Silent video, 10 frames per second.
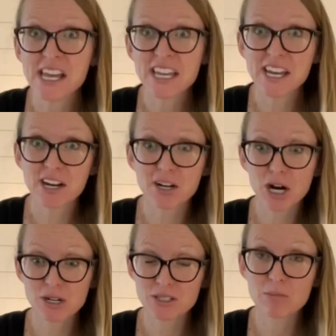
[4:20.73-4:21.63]
Here
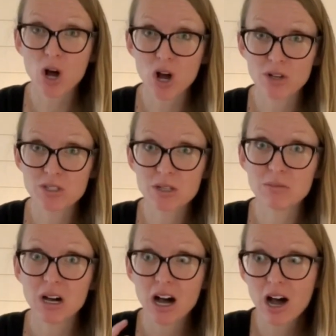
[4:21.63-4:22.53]
are some
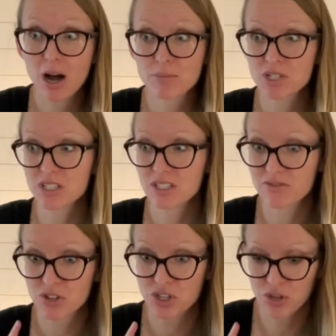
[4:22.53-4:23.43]
awesome options
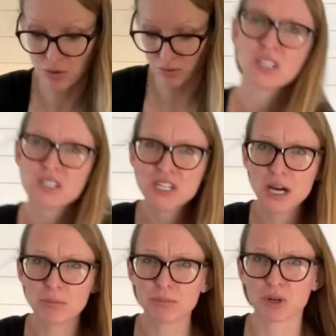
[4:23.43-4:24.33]
for you.
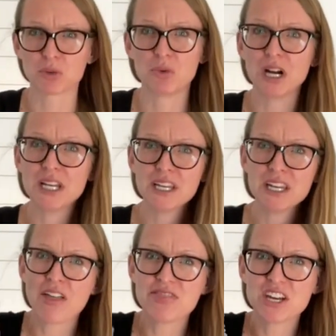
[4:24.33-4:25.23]
Number
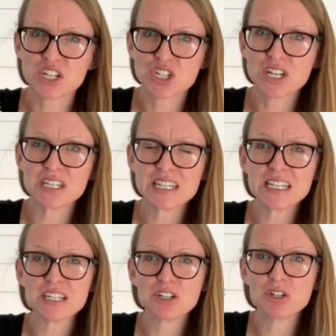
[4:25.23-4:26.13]
one, the
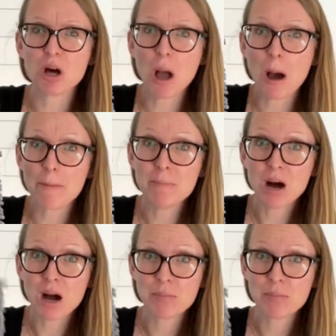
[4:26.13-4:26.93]
chenille mop